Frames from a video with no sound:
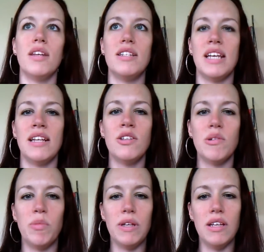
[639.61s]
There tend
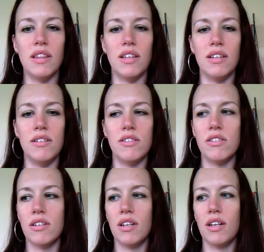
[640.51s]
to be
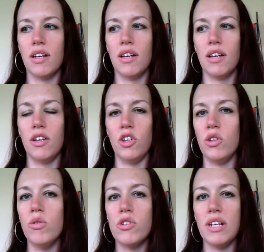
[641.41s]
these
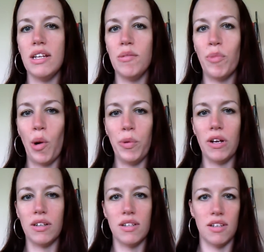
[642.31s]
hugely
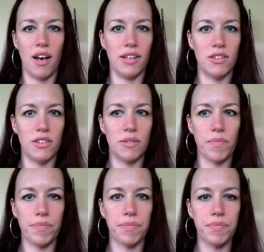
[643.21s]
popular designs.
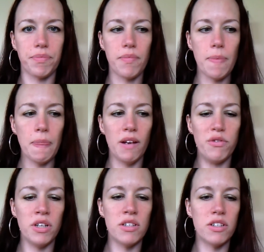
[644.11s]

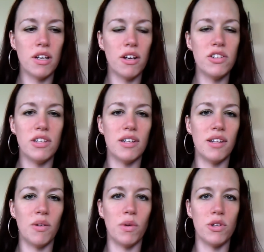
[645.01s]
For instance, last
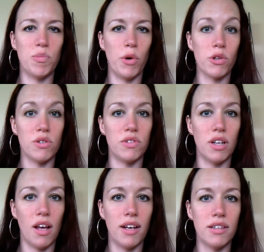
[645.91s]
year there was Box of
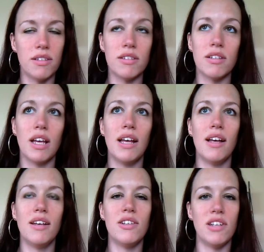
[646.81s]
Delights,
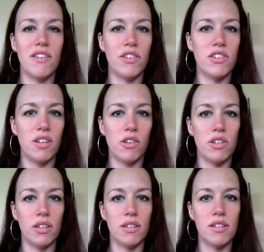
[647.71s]
Save the
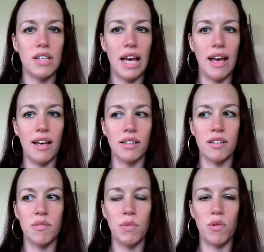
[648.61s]
Stitches,
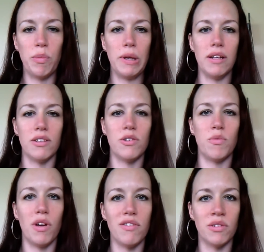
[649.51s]
and
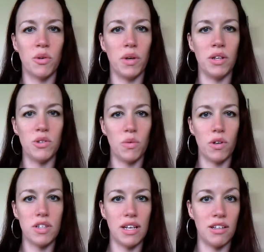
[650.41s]
Mirabilia's Raven Queen
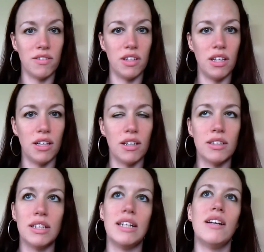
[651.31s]
towards the end of the year.
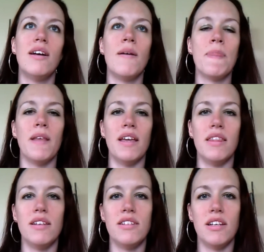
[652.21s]

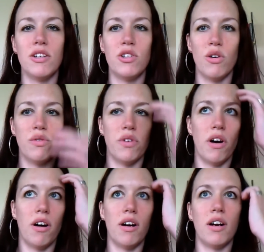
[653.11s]
And this year so
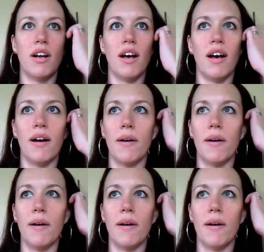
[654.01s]
far